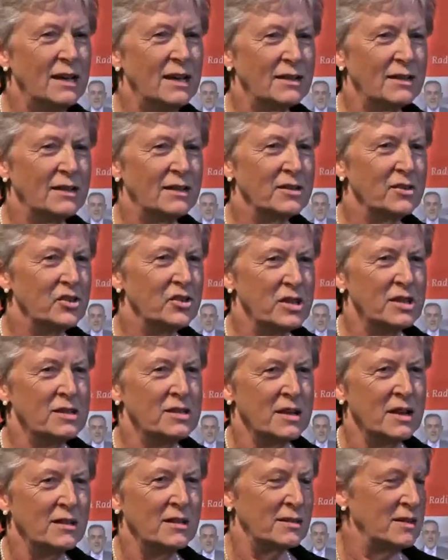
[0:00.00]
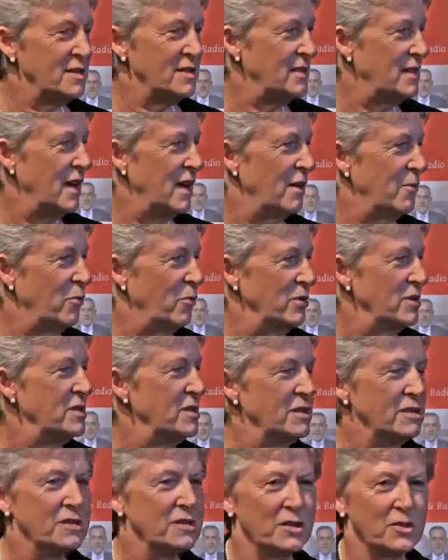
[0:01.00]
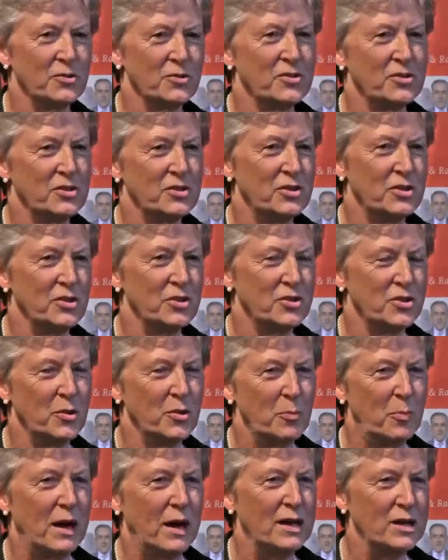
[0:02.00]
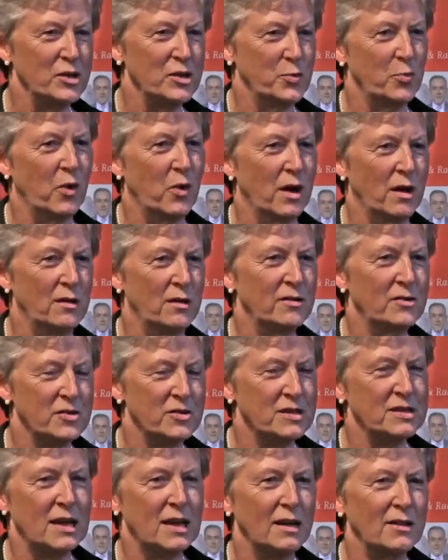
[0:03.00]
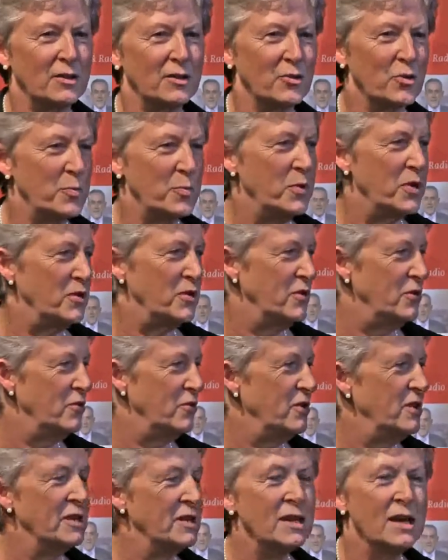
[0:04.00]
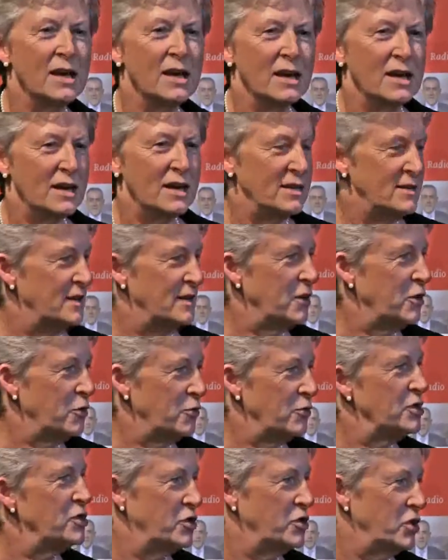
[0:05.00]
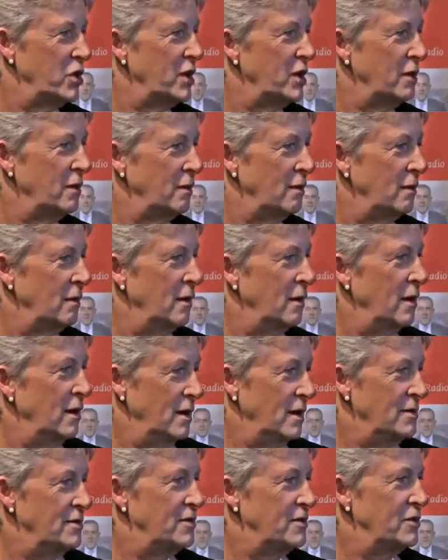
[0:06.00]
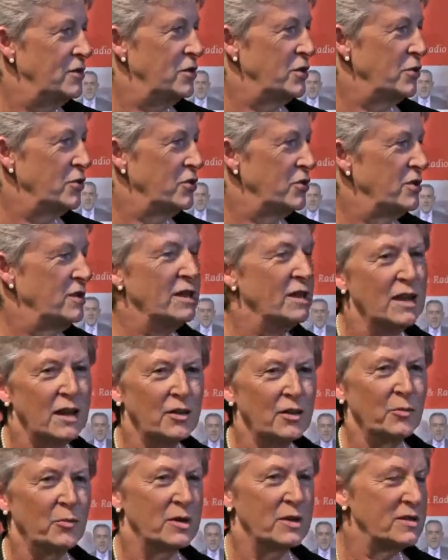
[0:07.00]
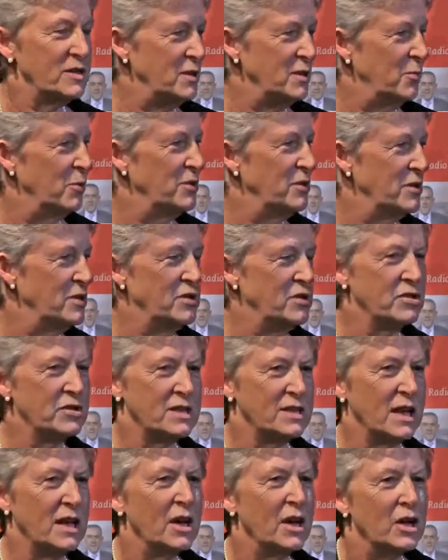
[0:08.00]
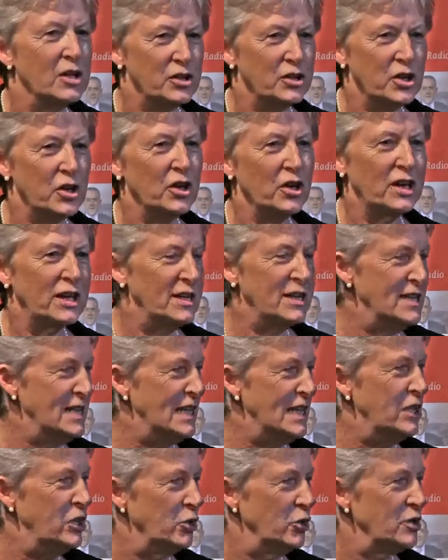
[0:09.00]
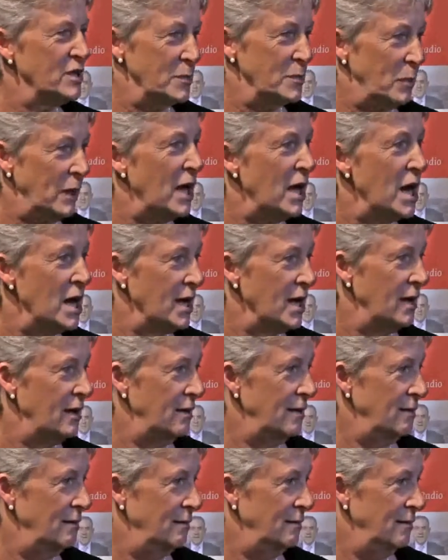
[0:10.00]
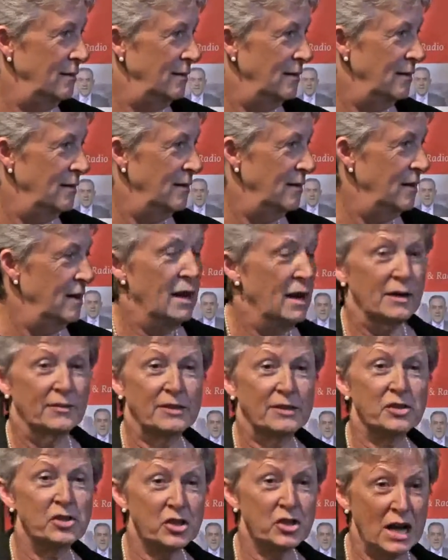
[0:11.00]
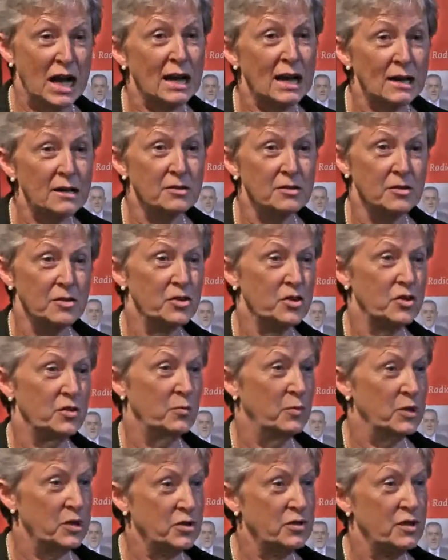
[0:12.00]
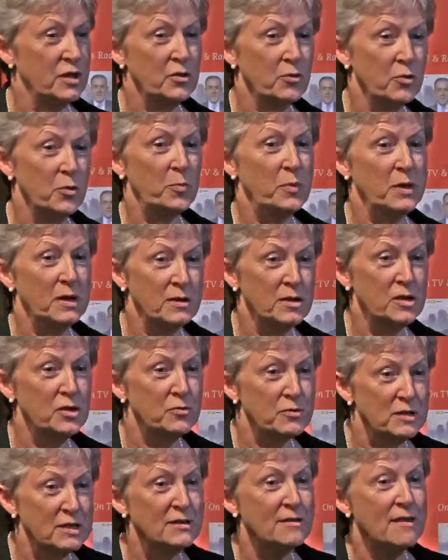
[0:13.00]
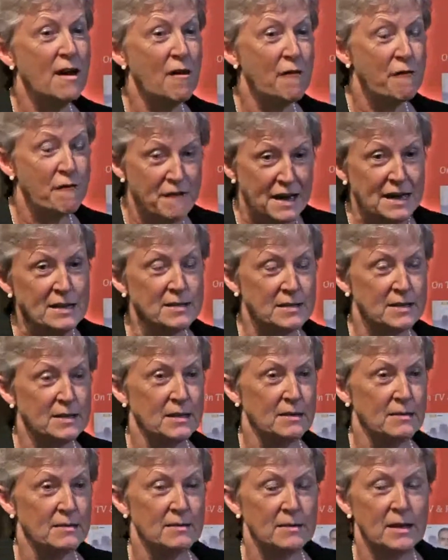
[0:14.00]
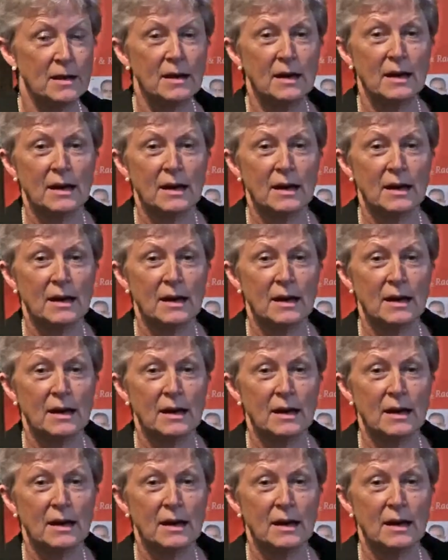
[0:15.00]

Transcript: had that Giscard d'Estaing wanted the Constitution on page one to say the European Union is a Christian institution. In other words, he wanted to say Turkey need not apply. The challenge which the European Union now faces